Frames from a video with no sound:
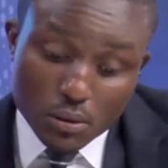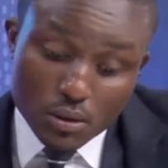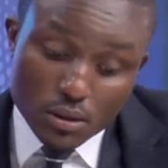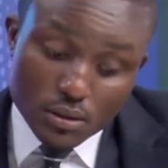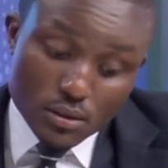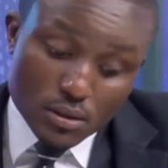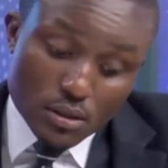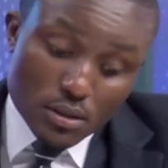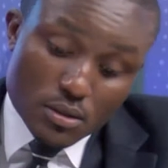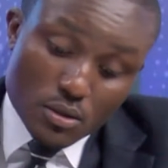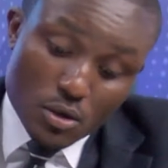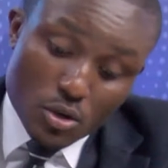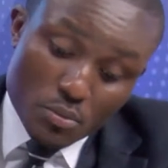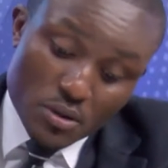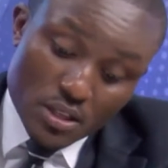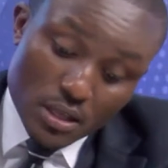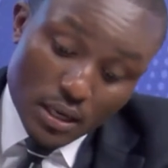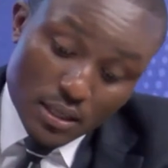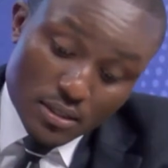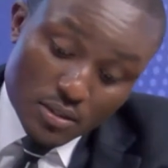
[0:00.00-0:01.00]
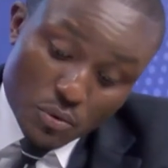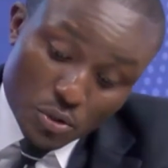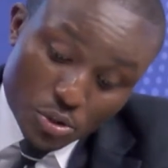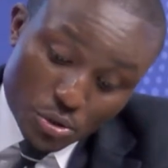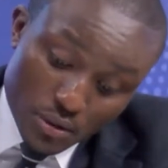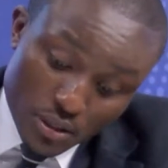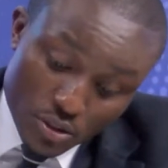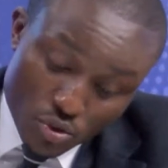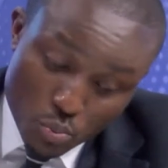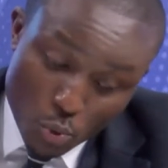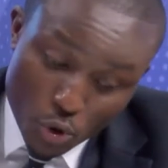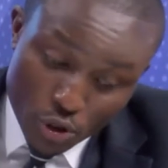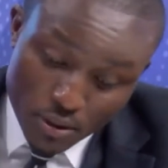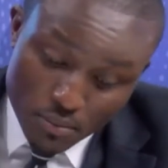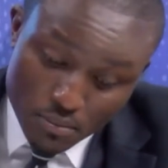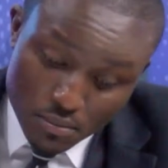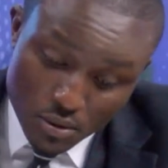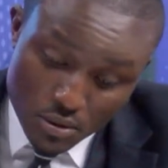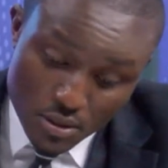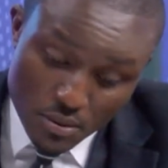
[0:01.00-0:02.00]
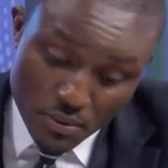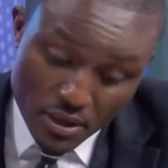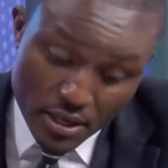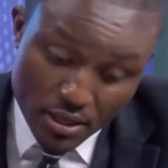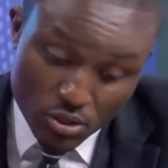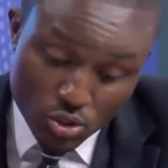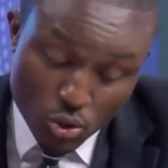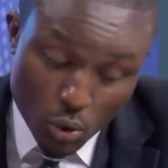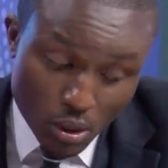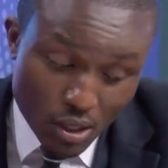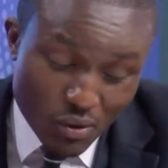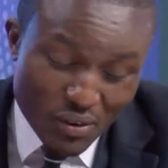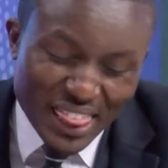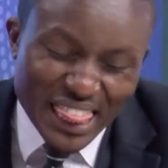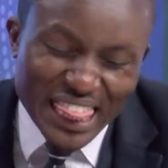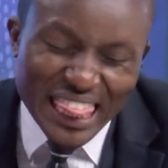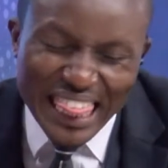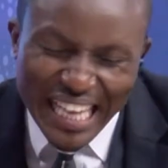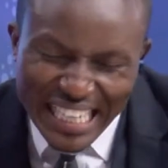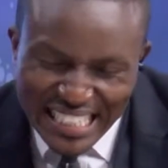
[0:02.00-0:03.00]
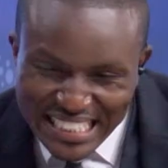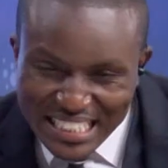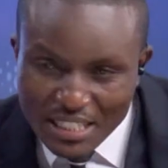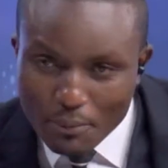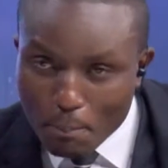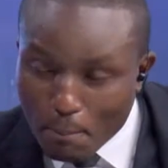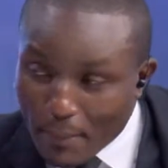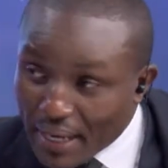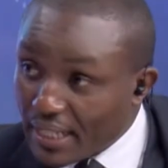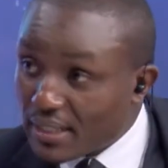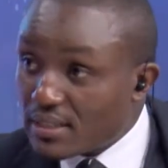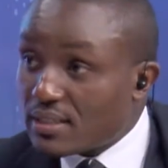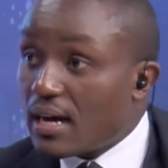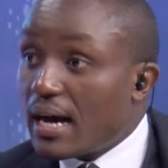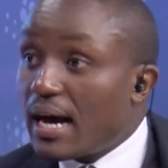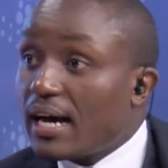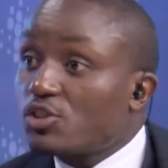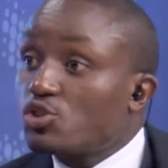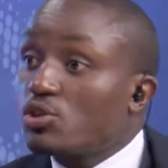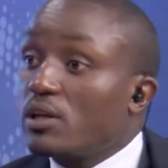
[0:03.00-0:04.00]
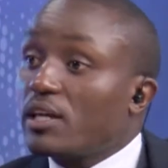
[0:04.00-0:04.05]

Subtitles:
this is going to be the last question this morning, because I'm getting told our 30 minutes are actually